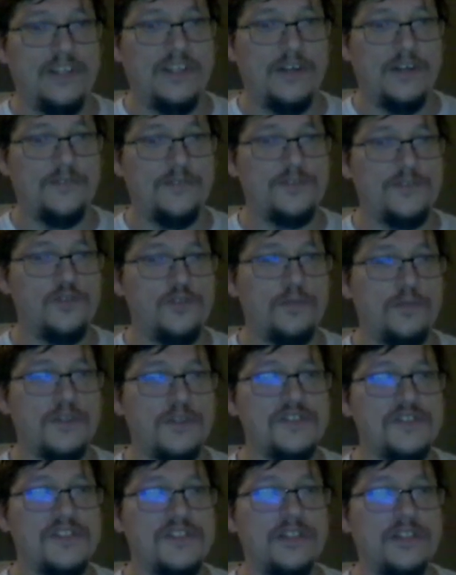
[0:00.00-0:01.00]
super
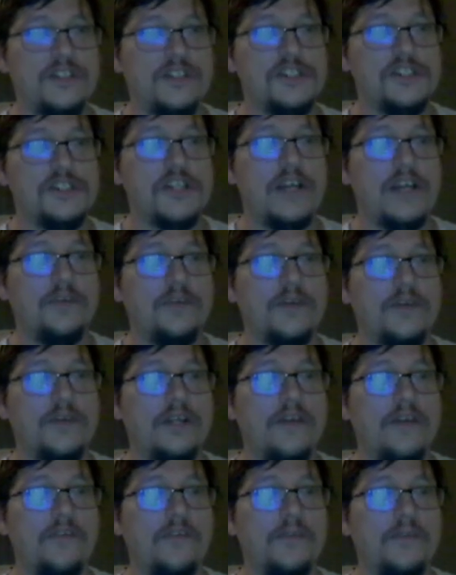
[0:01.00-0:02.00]
secret, shadowy
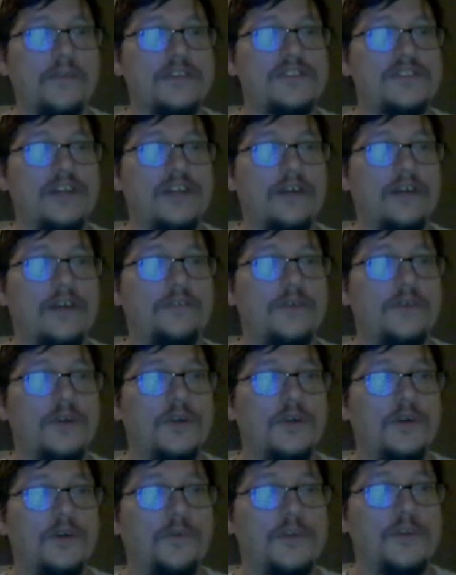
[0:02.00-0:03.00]
government stuff,
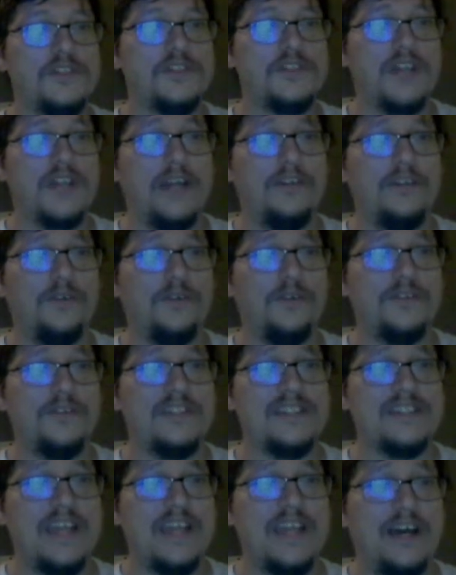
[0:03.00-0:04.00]
which I don't
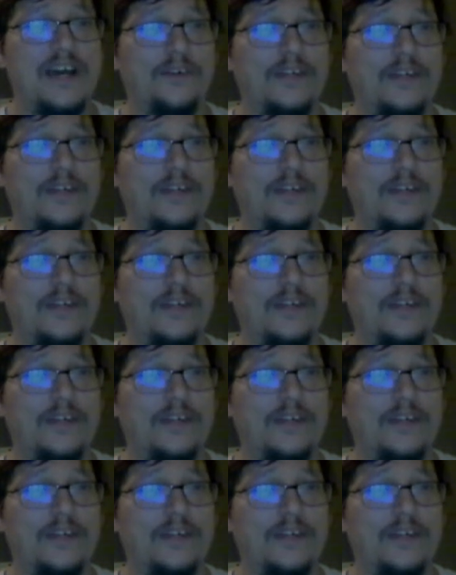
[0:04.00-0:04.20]
discount.